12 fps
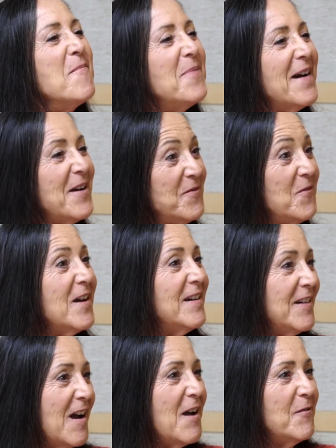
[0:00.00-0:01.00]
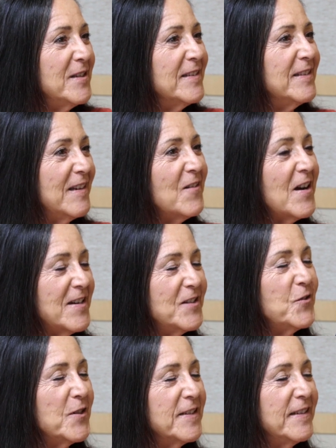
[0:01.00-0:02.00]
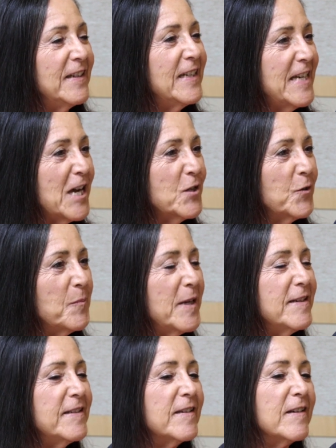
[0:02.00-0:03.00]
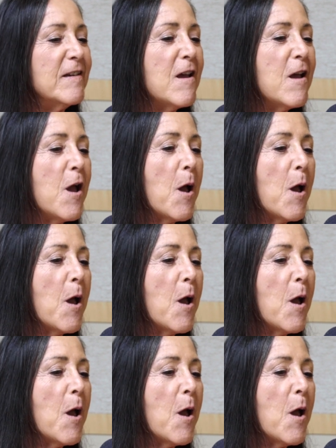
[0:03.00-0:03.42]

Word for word: but in what I was interested in natural medicine.